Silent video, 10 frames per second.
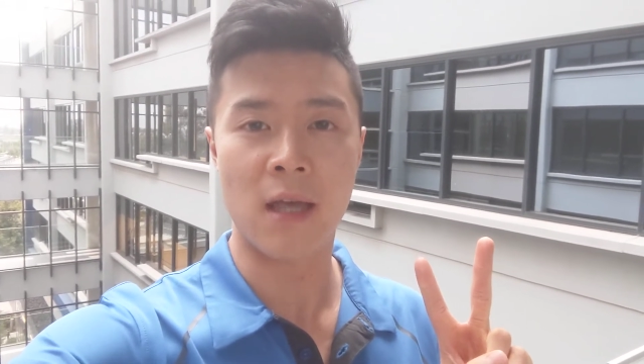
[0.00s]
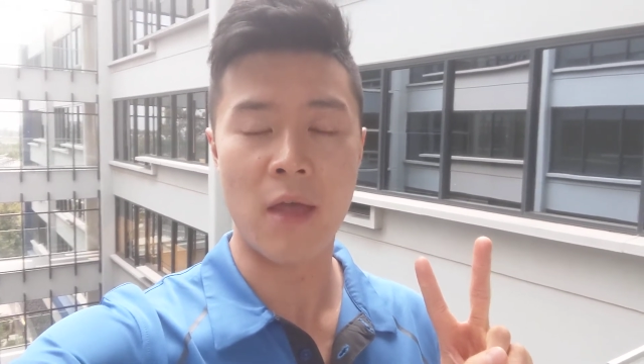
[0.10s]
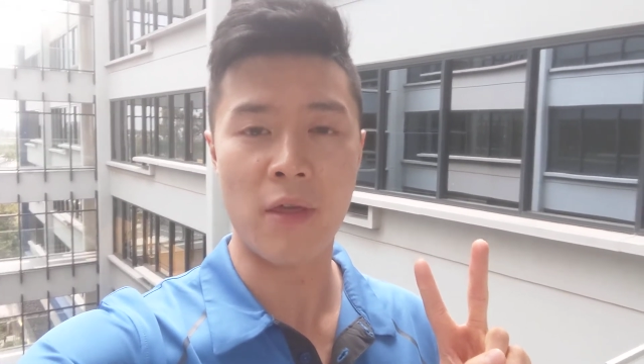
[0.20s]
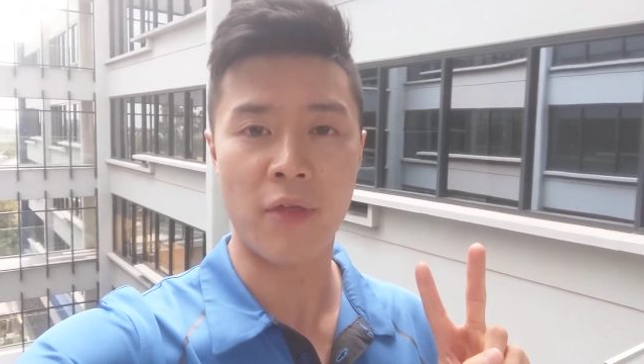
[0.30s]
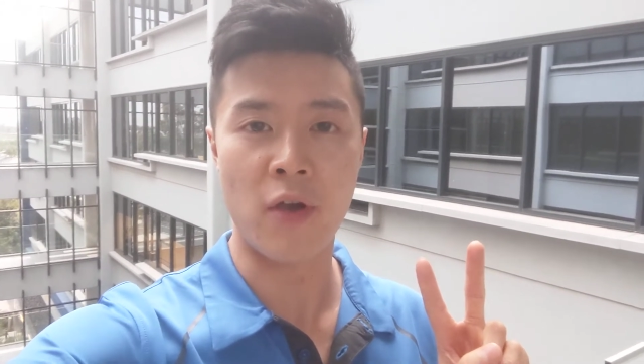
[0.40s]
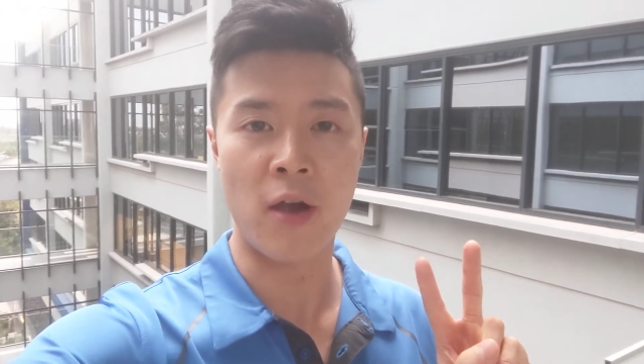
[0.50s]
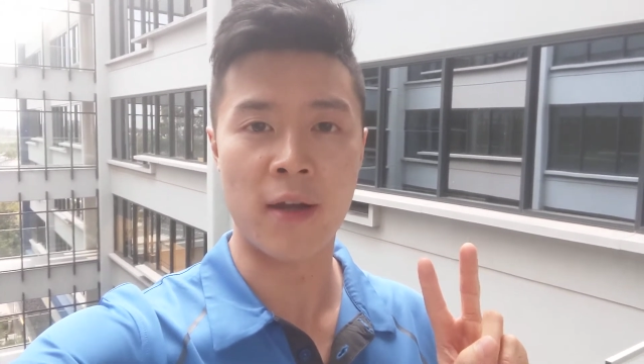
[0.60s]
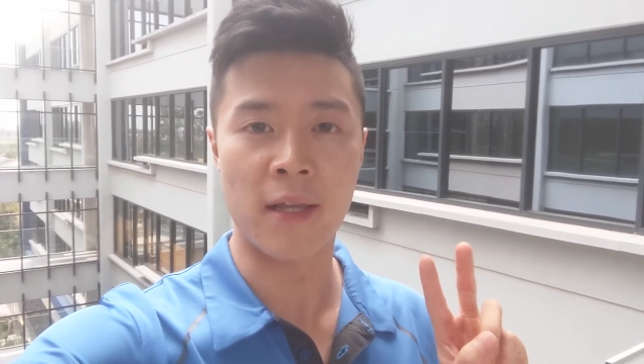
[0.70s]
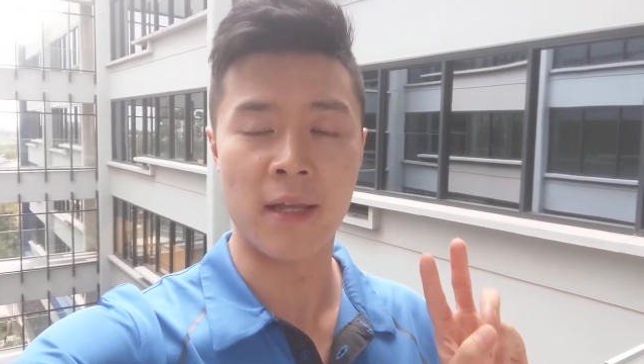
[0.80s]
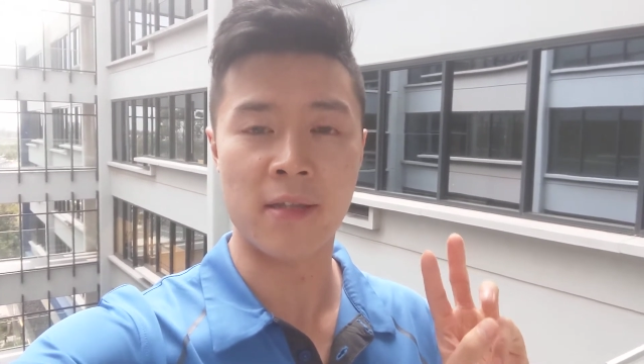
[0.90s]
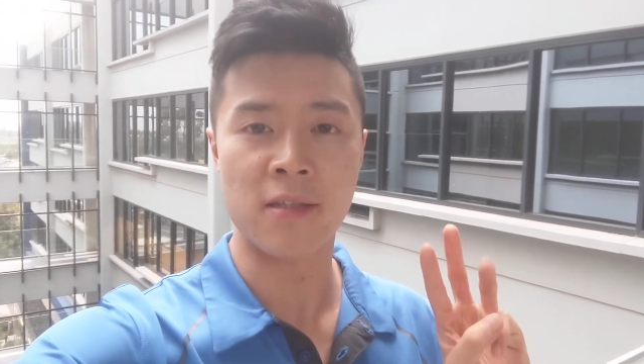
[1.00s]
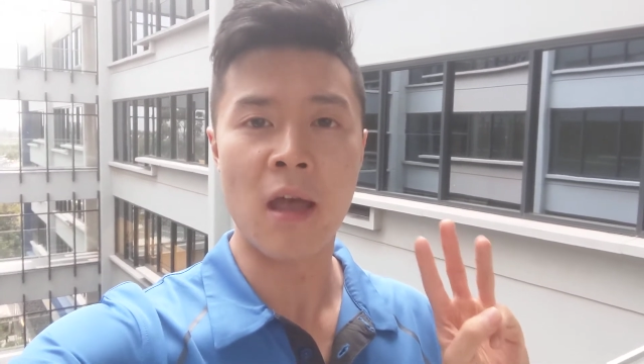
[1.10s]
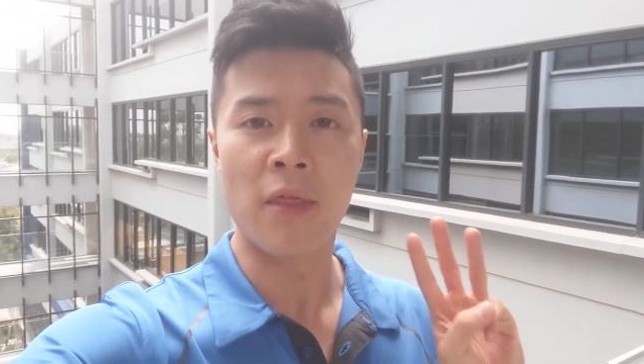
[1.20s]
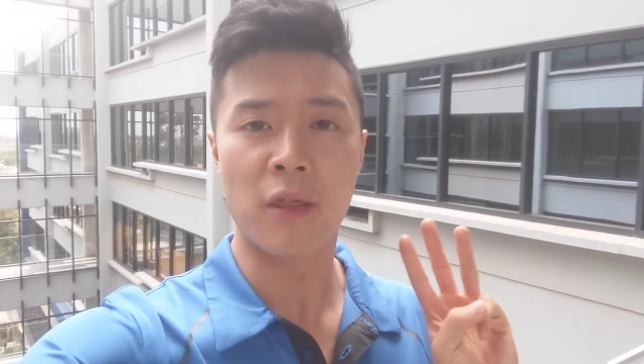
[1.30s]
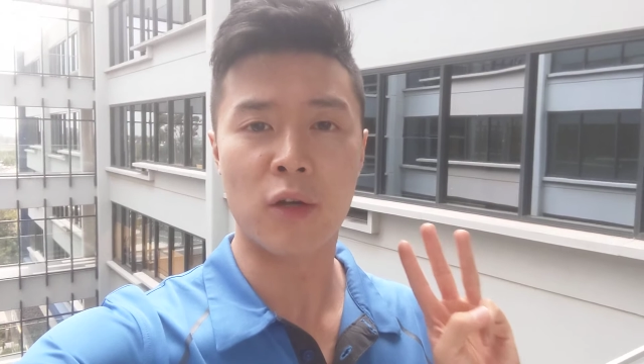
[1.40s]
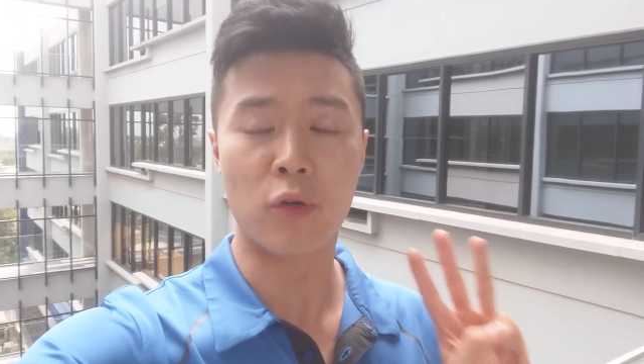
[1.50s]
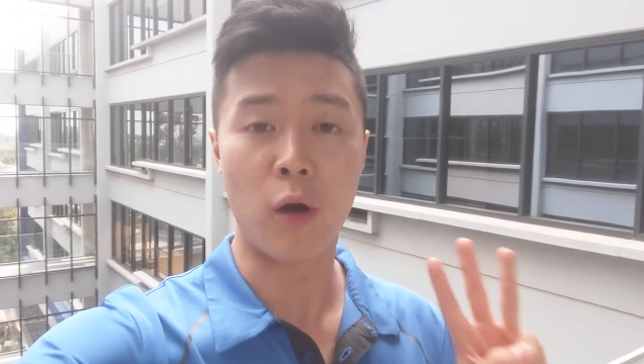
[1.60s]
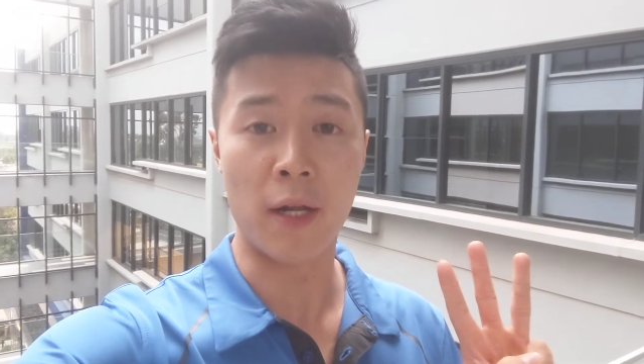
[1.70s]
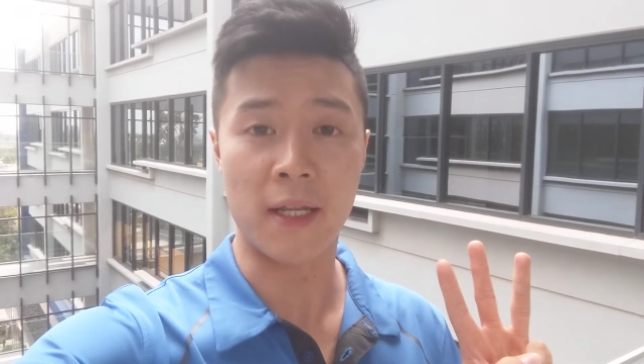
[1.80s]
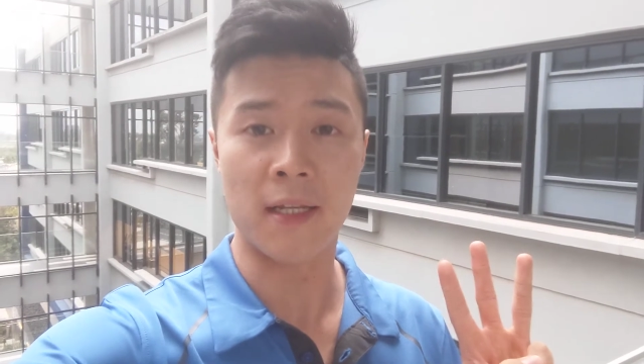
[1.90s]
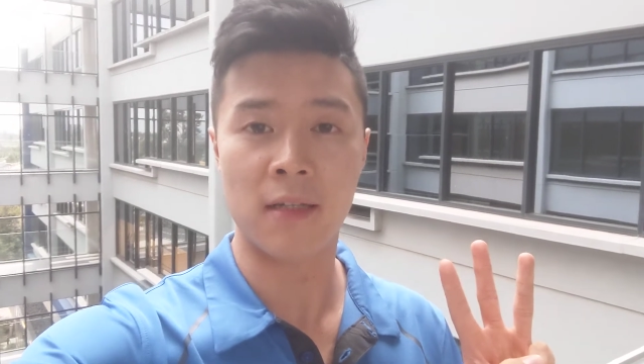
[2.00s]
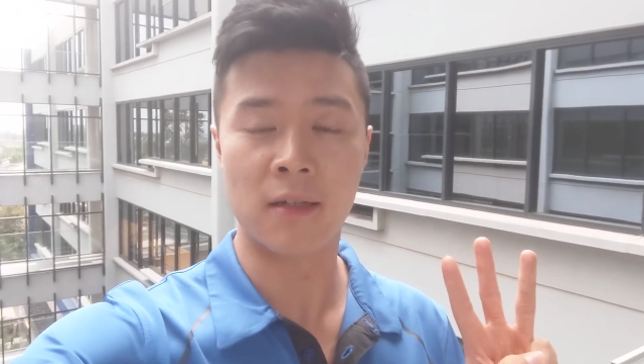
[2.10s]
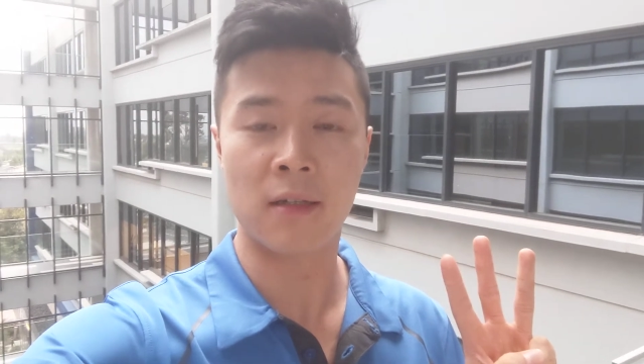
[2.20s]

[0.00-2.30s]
and the third is the chronic.